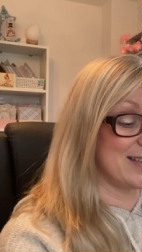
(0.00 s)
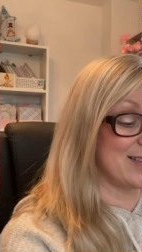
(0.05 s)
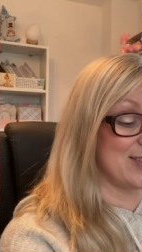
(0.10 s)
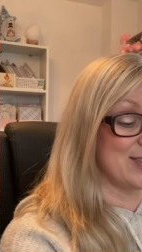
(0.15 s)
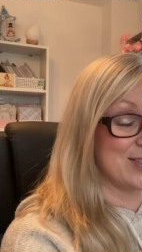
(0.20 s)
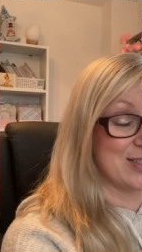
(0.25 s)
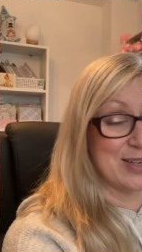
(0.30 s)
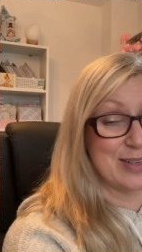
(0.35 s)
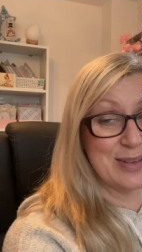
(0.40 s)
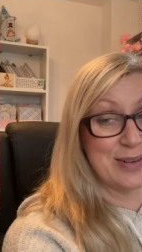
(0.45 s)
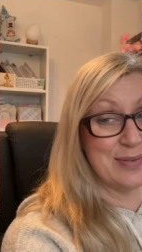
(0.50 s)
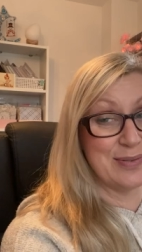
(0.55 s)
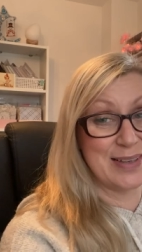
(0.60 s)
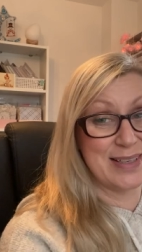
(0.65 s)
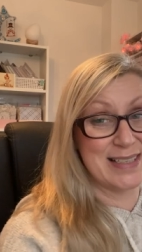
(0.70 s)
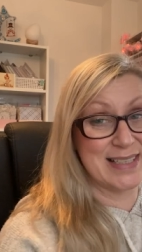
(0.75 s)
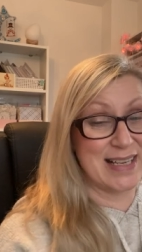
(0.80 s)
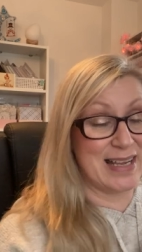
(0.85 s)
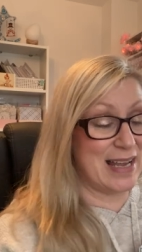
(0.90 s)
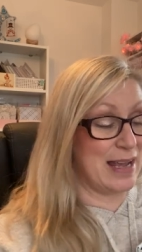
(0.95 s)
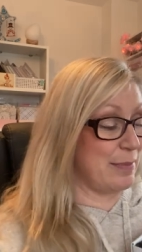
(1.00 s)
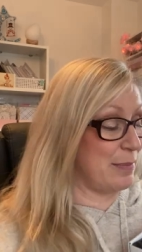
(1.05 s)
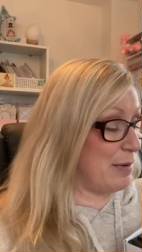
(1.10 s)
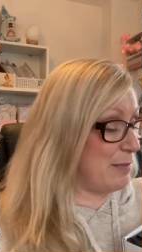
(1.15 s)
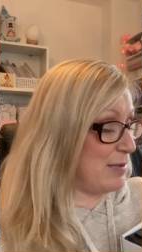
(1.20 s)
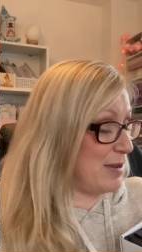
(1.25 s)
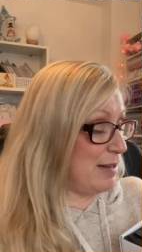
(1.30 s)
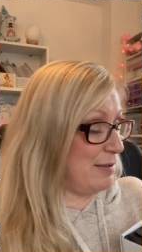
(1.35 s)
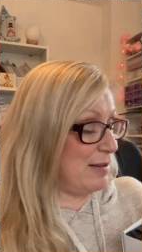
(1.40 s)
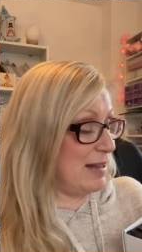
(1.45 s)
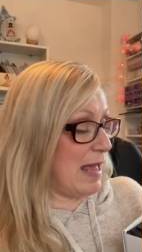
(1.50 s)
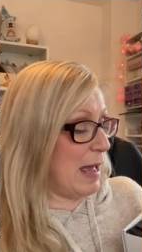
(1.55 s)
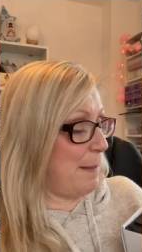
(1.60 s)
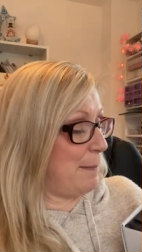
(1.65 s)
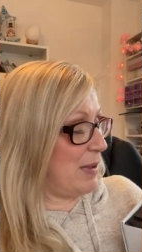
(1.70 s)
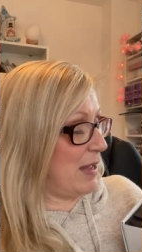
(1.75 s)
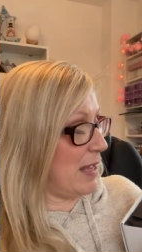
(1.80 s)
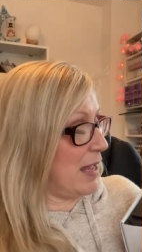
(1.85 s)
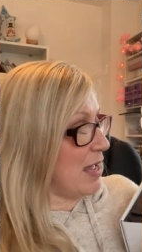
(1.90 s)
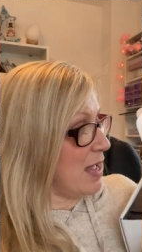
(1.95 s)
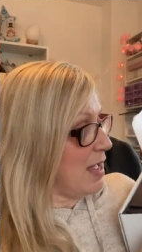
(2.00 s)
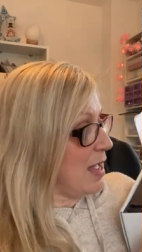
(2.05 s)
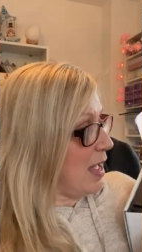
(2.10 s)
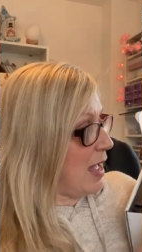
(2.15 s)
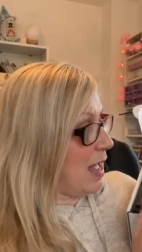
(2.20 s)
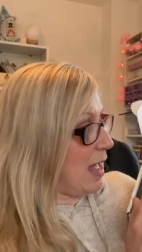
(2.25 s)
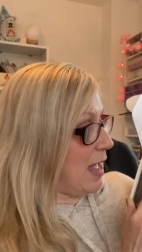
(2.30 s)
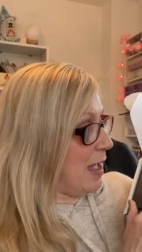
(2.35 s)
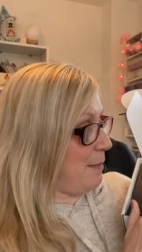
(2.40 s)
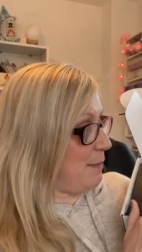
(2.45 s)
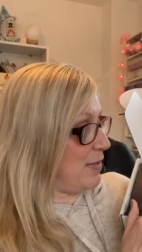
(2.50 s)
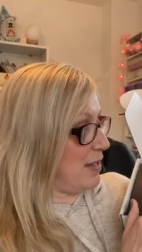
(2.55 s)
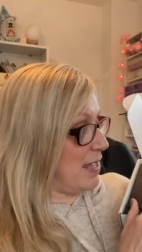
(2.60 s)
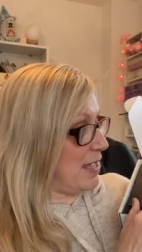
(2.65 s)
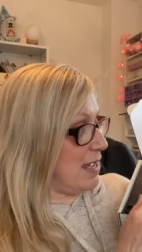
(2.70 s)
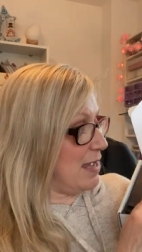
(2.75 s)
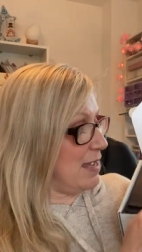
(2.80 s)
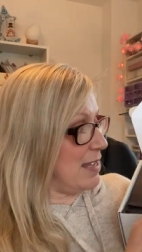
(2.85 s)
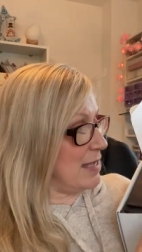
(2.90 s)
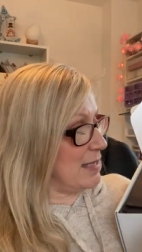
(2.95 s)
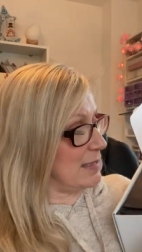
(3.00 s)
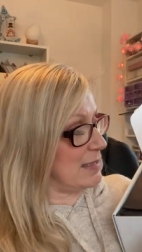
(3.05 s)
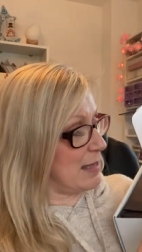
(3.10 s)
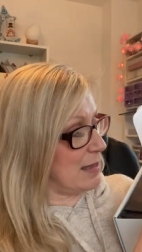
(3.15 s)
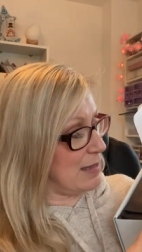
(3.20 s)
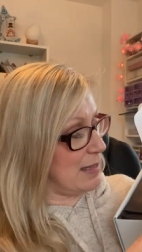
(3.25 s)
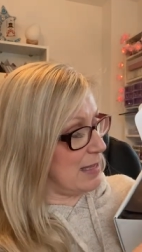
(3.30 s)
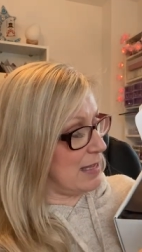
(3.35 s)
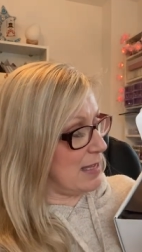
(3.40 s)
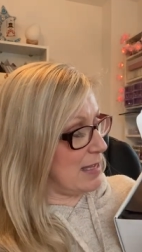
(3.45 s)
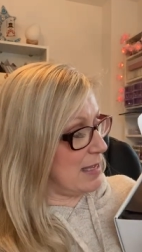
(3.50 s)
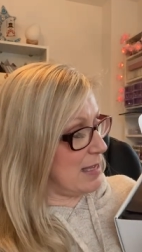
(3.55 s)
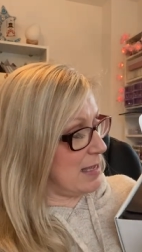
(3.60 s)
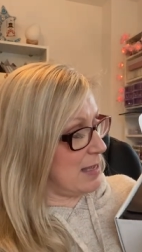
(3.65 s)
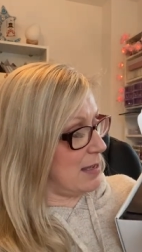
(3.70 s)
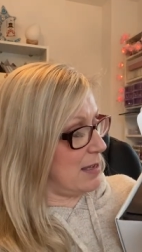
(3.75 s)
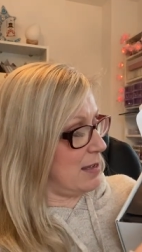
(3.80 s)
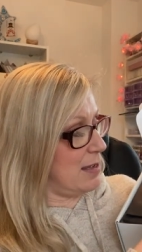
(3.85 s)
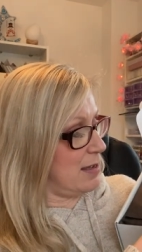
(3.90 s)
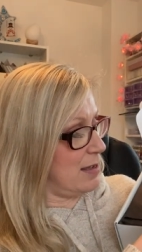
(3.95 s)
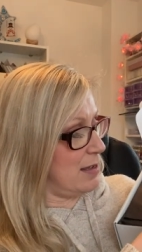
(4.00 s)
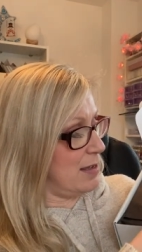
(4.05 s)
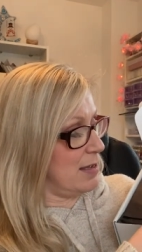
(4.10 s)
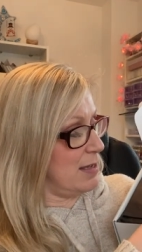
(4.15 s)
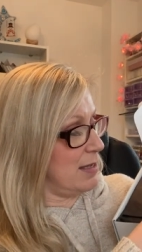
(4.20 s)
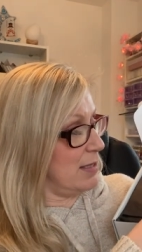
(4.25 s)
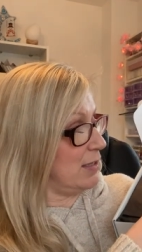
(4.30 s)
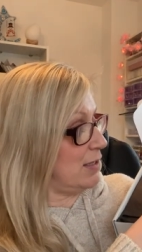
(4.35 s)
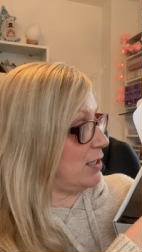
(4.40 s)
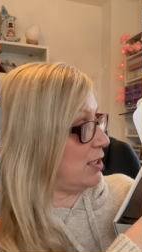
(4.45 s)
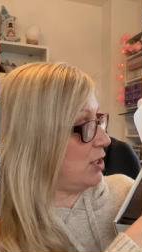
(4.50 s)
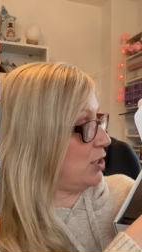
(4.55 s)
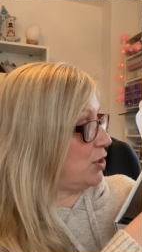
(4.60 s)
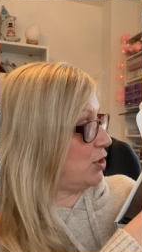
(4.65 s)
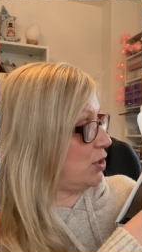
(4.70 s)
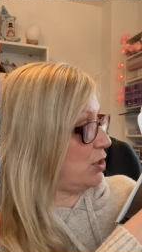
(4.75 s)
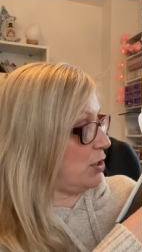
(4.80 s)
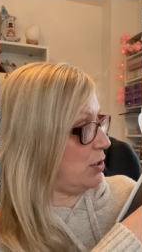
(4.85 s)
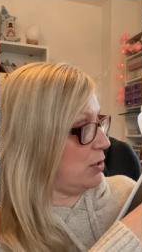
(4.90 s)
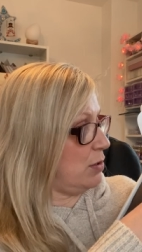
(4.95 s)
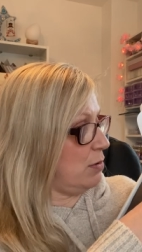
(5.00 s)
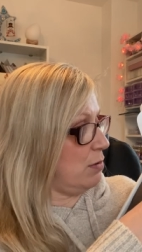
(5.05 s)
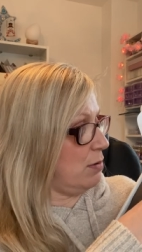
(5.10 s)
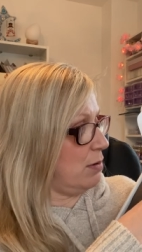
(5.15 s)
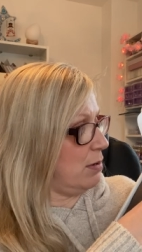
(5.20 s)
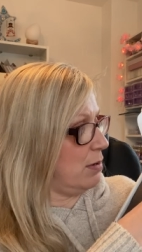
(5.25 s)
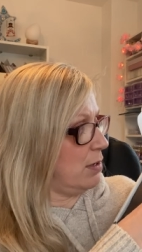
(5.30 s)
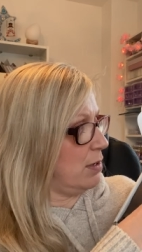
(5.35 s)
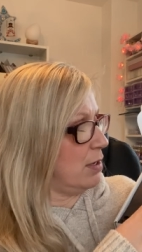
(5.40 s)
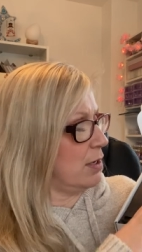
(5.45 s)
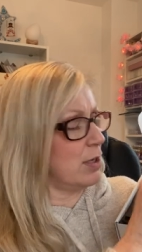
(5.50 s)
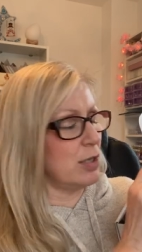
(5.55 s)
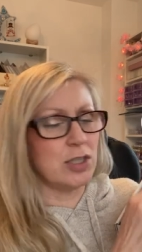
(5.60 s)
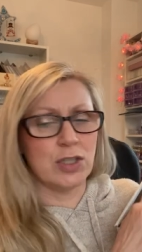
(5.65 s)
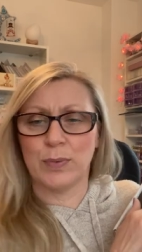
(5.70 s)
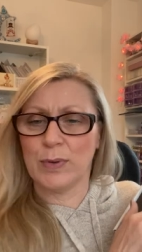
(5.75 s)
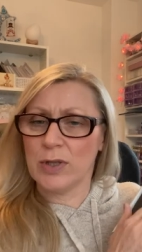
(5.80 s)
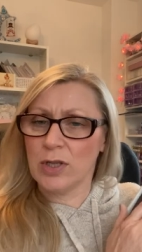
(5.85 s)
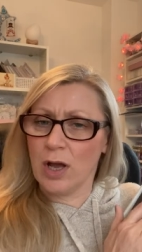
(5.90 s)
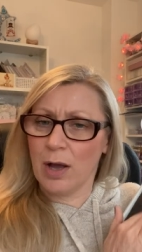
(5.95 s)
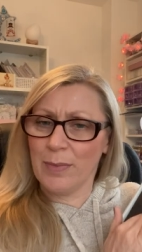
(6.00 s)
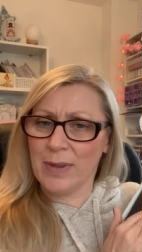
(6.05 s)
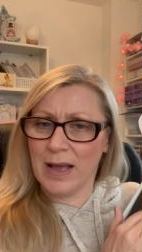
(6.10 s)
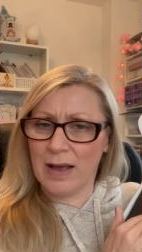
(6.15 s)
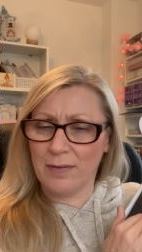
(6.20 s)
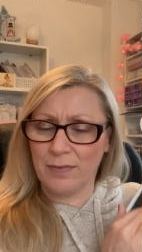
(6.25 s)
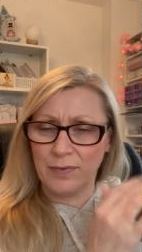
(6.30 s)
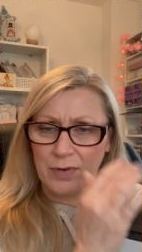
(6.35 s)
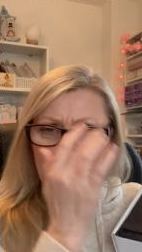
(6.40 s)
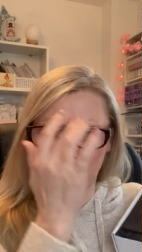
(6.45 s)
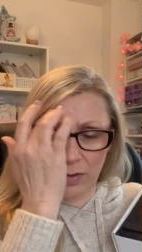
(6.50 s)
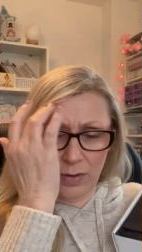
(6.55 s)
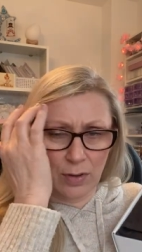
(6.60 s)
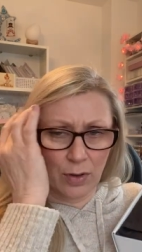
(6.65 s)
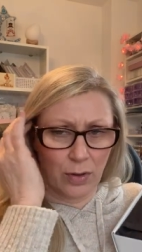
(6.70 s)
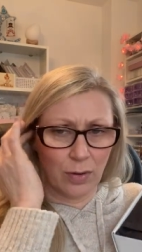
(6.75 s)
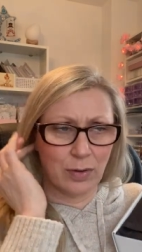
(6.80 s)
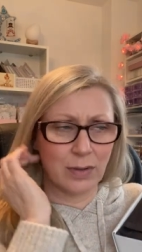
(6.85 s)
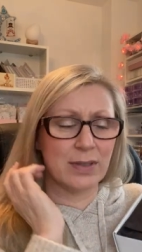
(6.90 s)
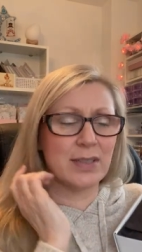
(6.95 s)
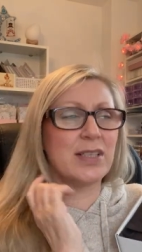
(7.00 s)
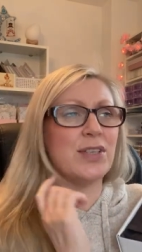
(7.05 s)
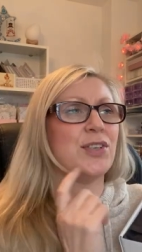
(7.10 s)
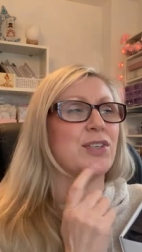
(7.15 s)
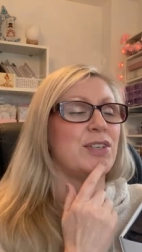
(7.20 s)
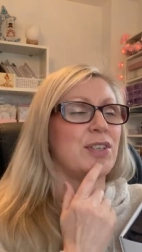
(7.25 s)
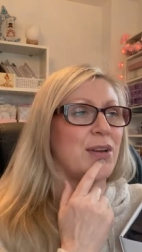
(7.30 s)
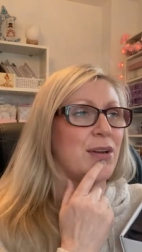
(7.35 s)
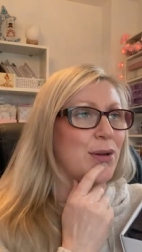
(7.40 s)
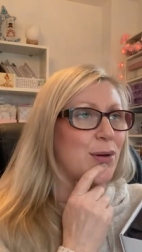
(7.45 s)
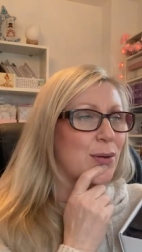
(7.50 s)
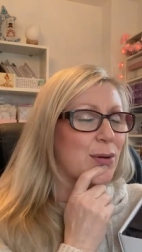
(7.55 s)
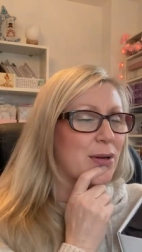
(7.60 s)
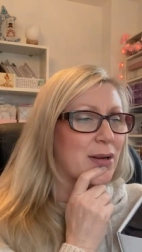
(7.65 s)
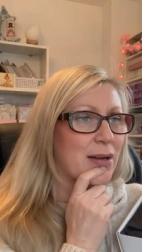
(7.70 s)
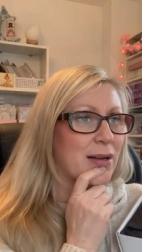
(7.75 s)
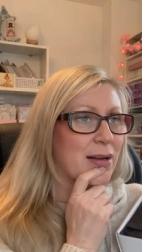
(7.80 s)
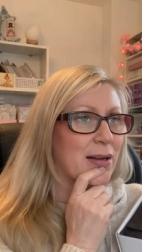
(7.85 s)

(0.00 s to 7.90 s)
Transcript: such a lovely team. I'm really, really happy. Here is the tissue. Do we normally have gold tissue?